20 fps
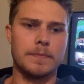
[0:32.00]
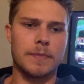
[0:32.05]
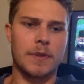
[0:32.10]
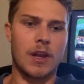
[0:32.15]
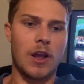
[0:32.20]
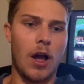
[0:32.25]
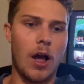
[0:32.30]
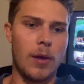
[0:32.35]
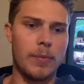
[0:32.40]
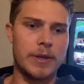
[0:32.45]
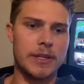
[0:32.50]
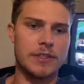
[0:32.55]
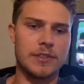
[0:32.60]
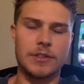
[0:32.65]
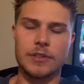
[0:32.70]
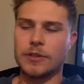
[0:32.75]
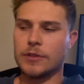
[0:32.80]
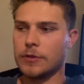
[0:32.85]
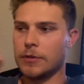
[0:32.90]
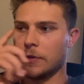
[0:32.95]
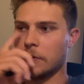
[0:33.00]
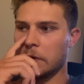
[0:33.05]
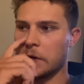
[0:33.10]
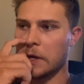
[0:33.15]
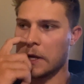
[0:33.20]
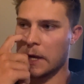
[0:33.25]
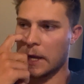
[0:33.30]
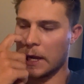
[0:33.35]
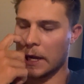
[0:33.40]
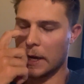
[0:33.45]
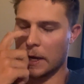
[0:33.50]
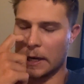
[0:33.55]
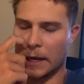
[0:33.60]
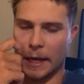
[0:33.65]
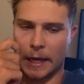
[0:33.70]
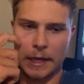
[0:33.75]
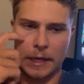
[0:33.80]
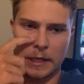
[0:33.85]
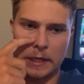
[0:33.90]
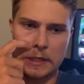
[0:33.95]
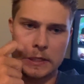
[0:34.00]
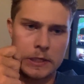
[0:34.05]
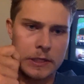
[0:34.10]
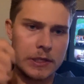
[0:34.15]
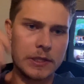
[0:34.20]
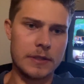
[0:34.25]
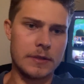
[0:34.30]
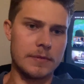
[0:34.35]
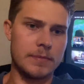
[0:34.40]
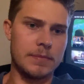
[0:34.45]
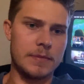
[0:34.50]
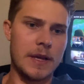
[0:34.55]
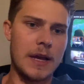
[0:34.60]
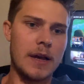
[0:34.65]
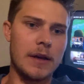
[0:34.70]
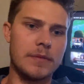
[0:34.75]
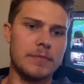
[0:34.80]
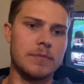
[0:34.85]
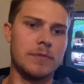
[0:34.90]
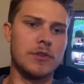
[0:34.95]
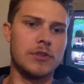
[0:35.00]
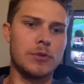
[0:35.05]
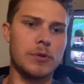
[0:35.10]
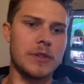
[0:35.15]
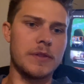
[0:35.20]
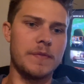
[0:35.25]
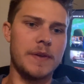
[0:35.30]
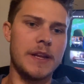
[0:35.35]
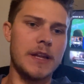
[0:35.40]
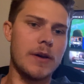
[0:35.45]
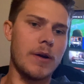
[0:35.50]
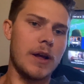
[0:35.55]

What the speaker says: comment too, and yeah, enjoy the video.